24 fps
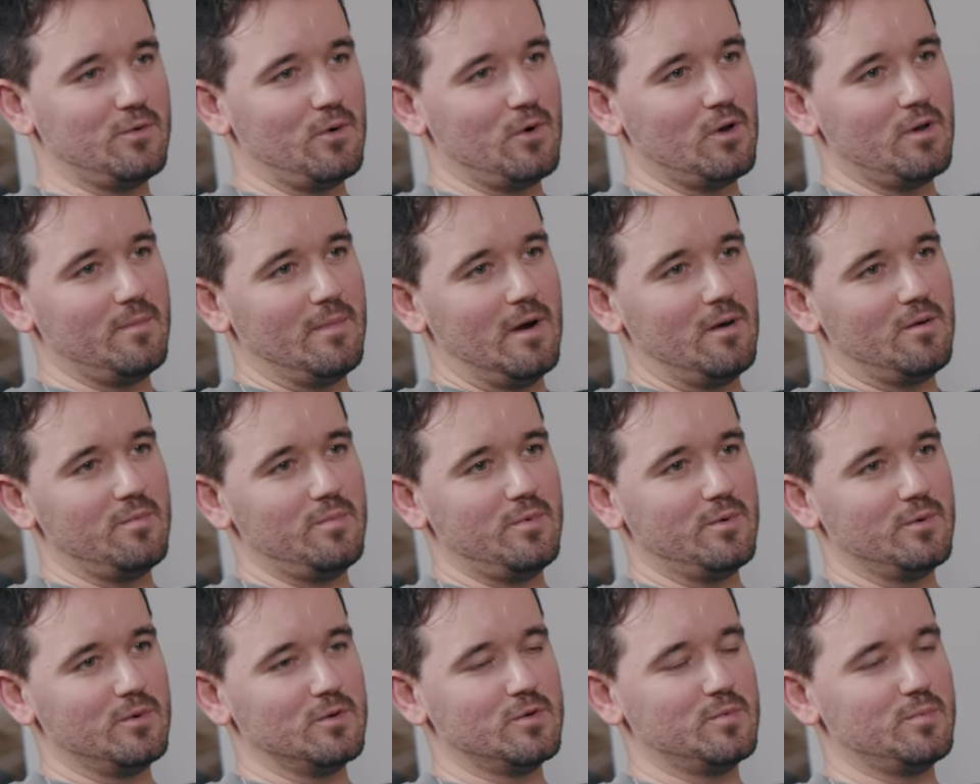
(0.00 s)
talking about with
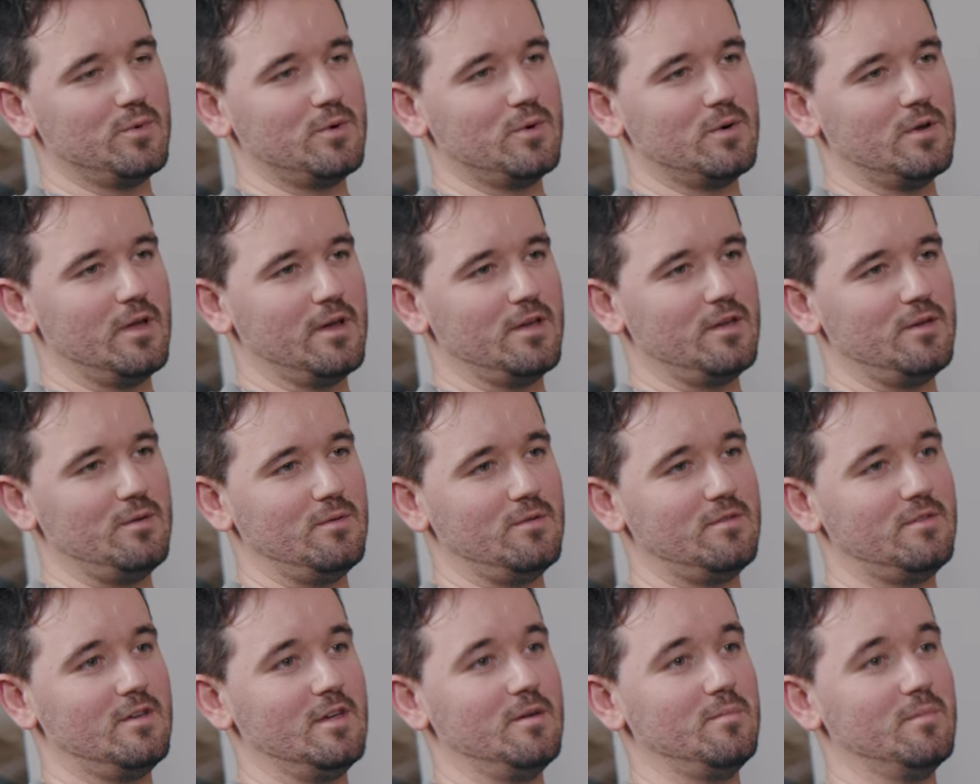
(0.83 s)
Puresport. Like you
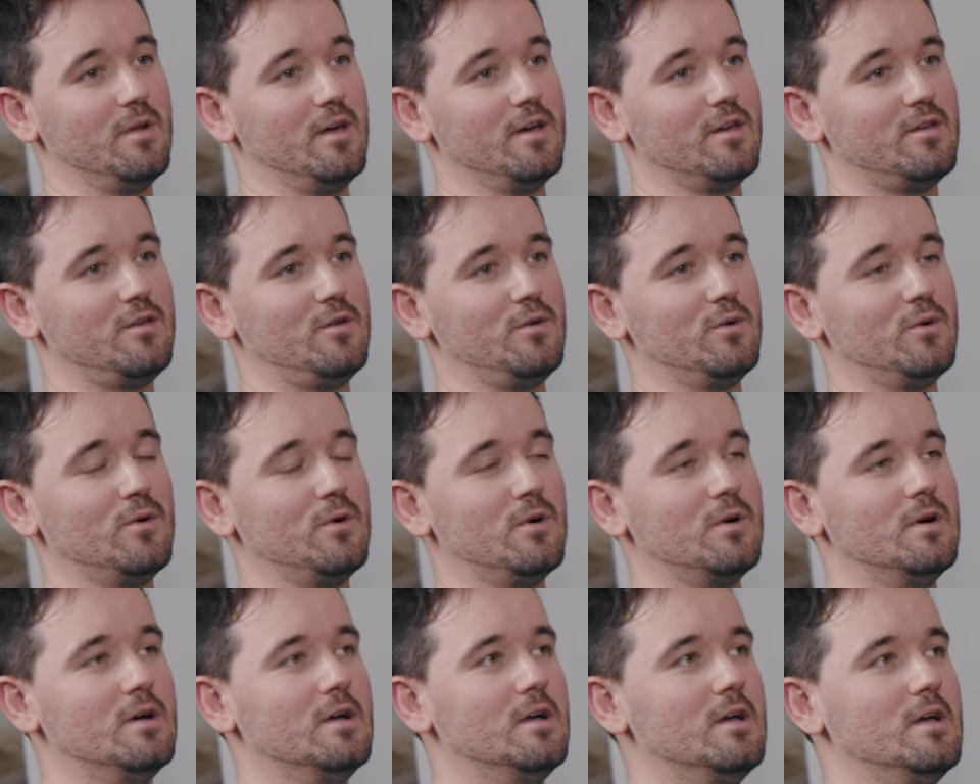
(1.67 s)
seem like
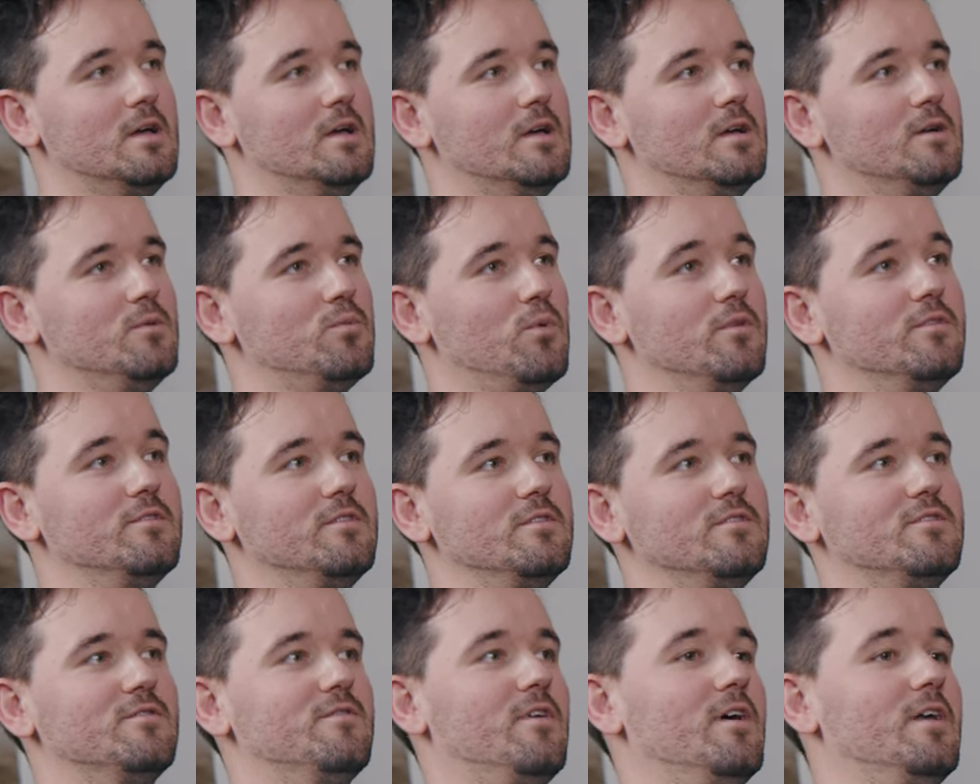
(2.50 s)
you're
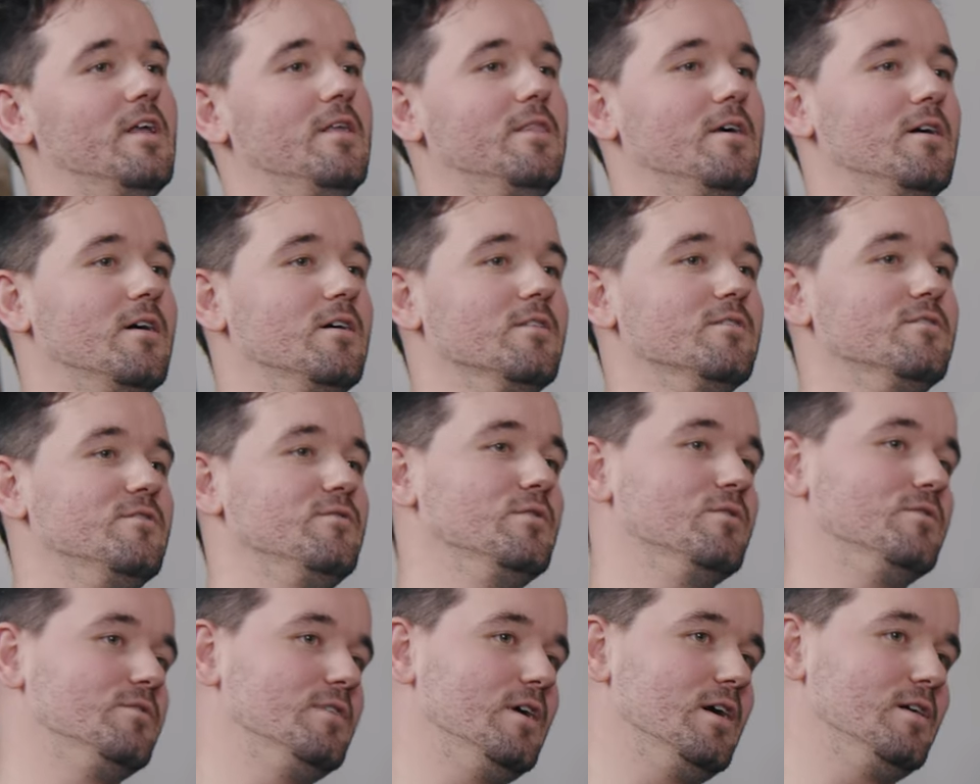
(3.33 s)
wanting to find out the answer
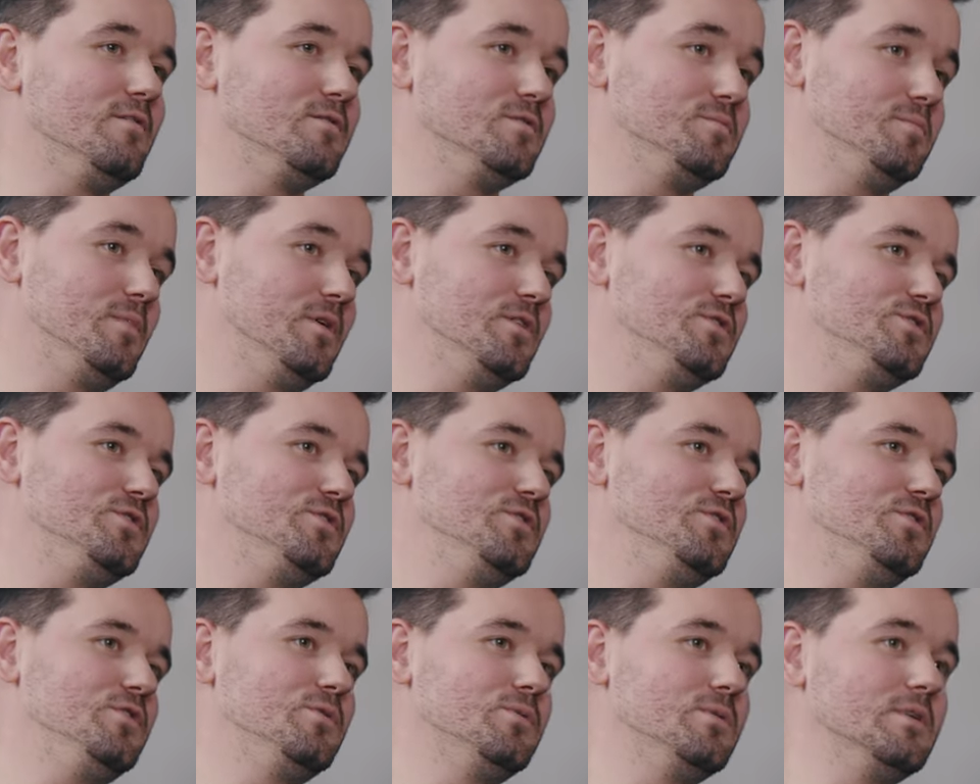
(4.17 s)
for yourself as much
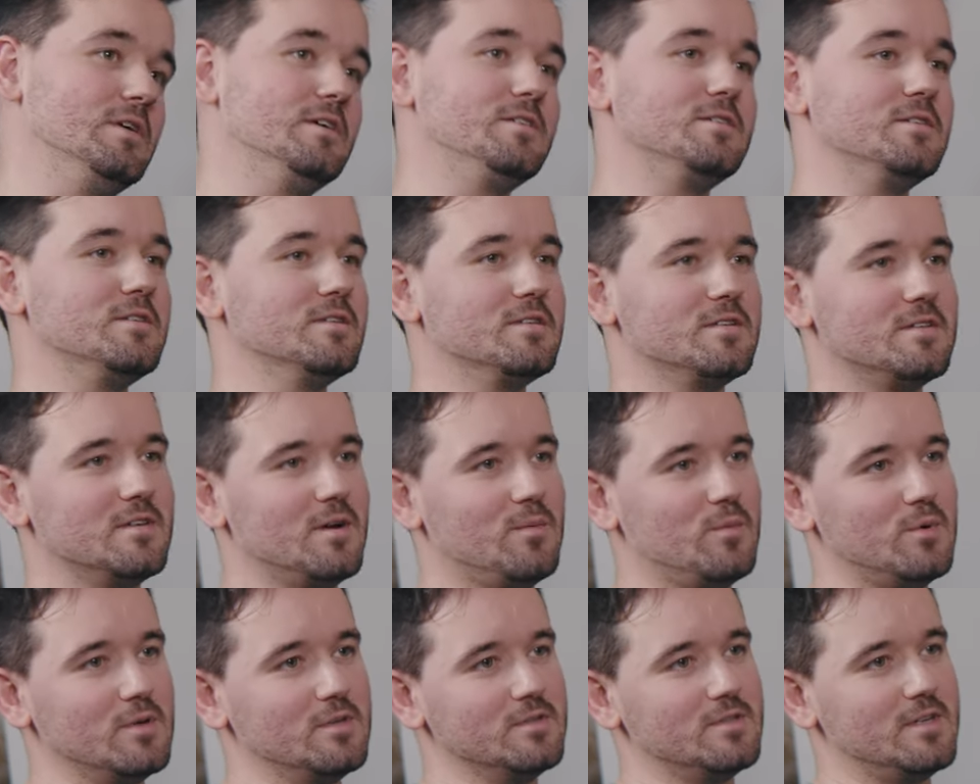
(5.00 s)
as you'll listen to
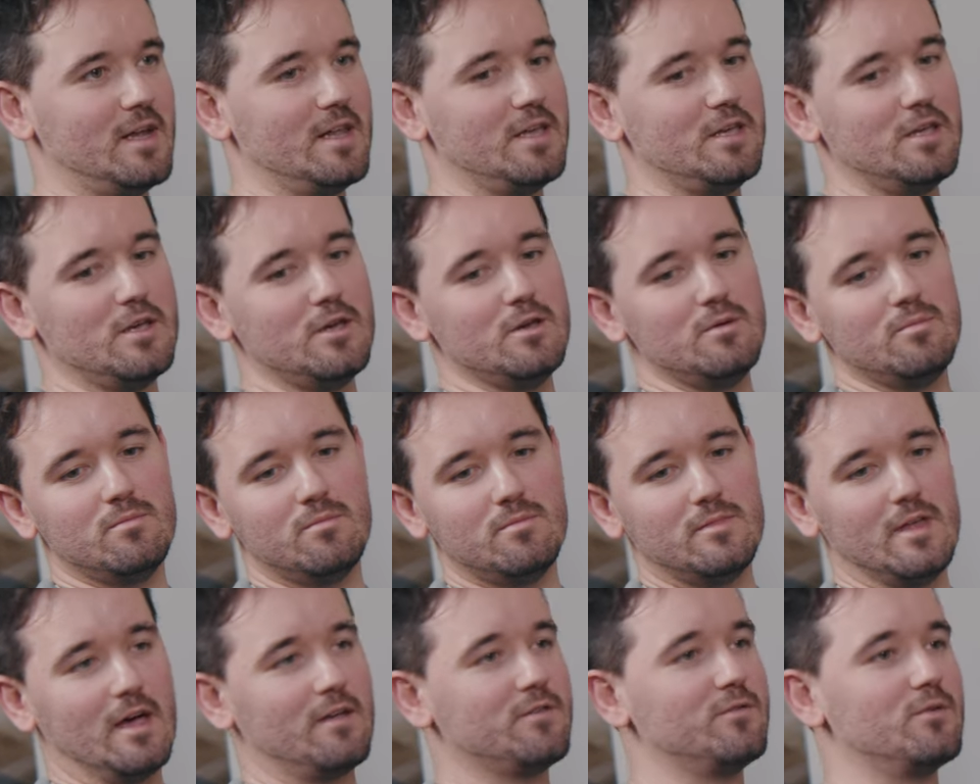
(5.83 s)
someone telling you
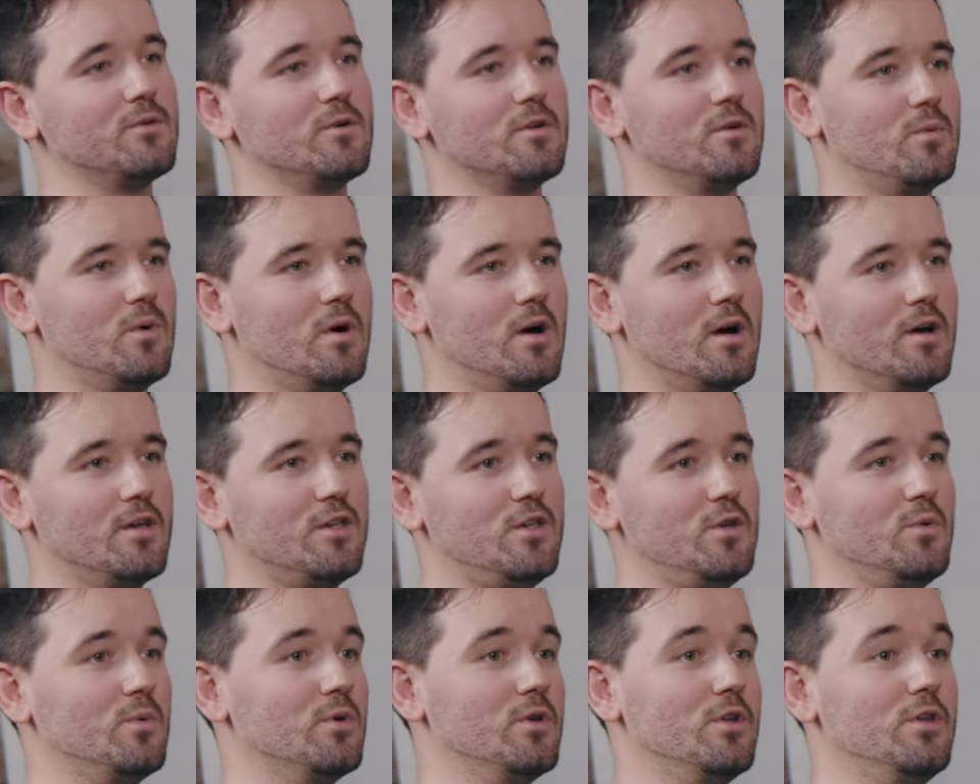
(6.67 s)
that's not going to
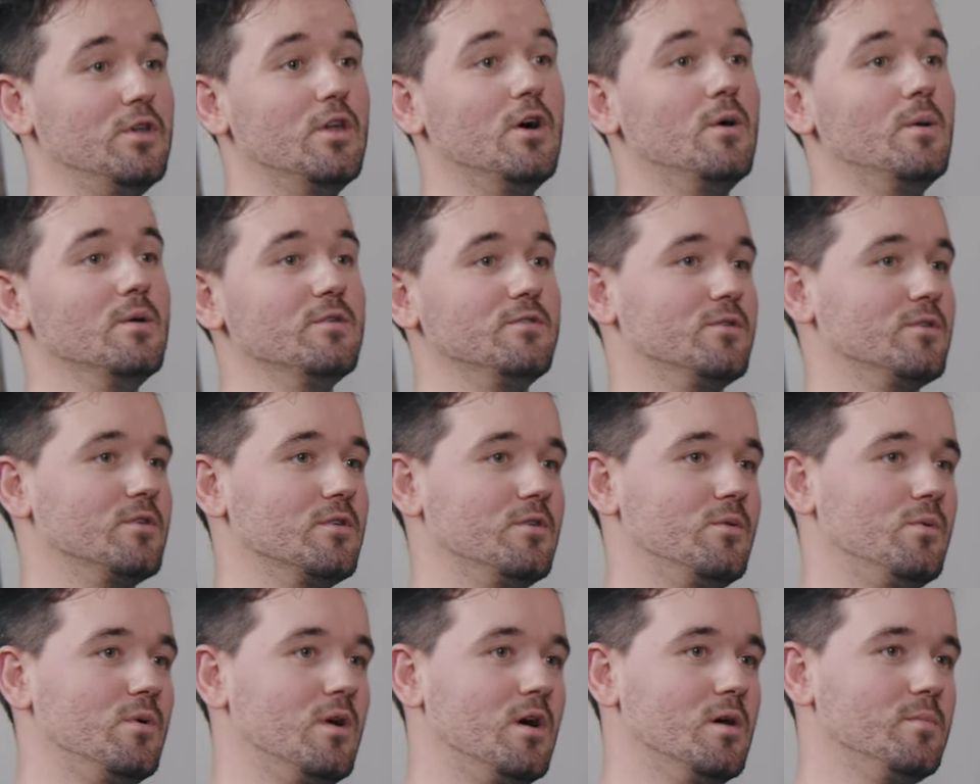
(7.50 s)
work. You want to know it's not
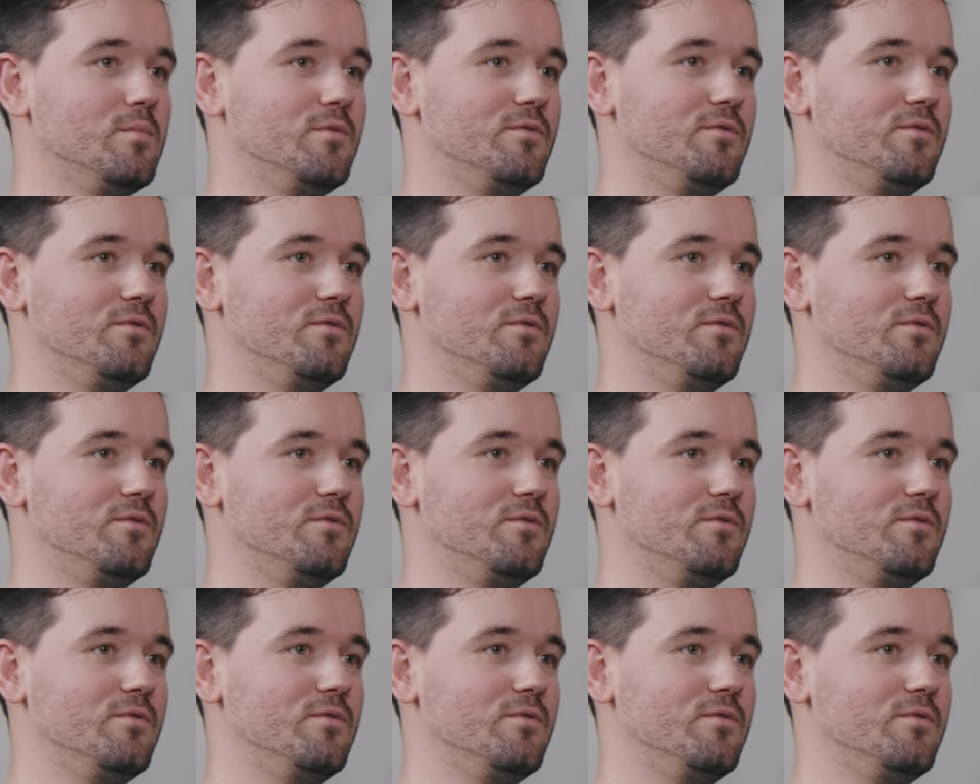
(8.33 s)
going to work